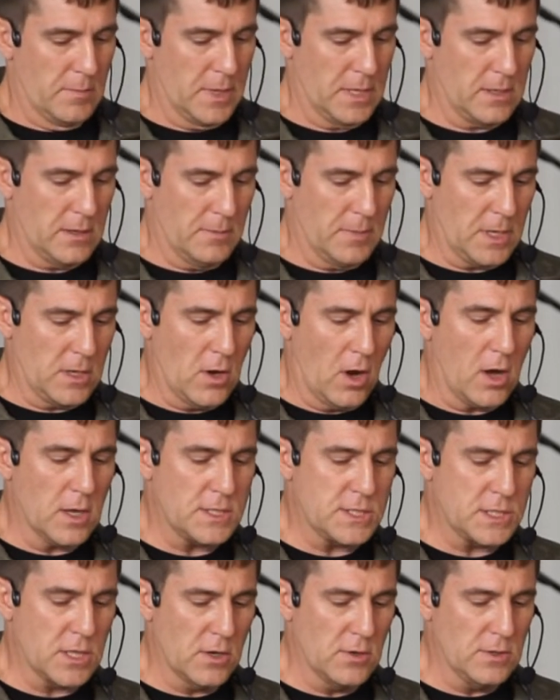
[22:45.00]
but, but
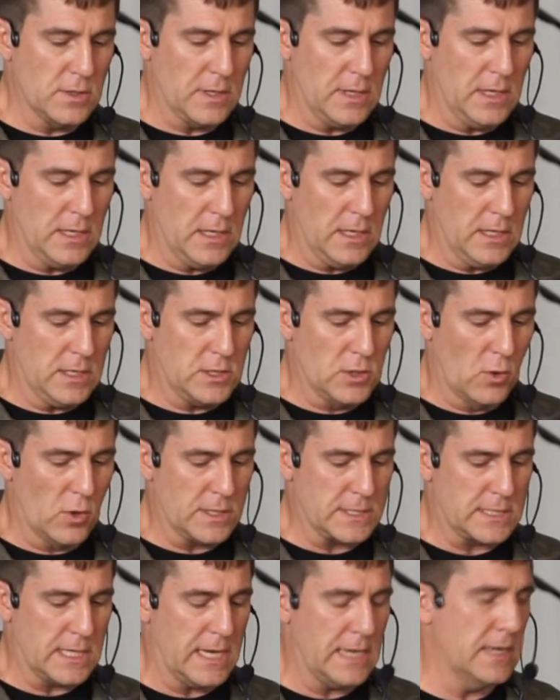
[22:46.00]
God showed, he, he
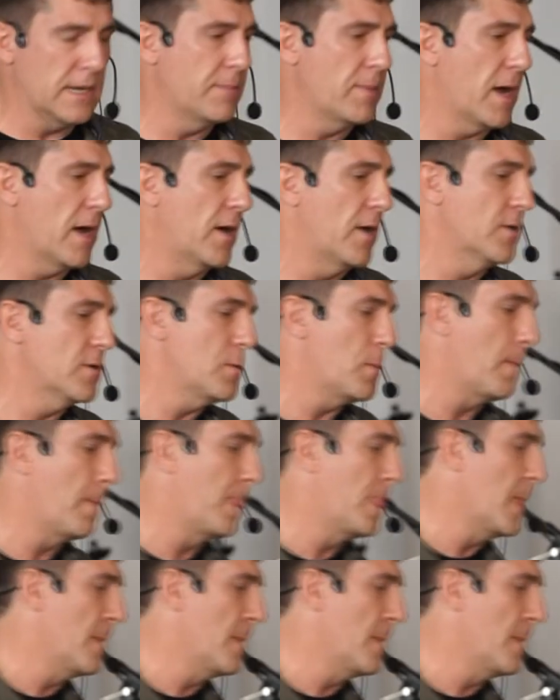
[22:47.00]
talks then about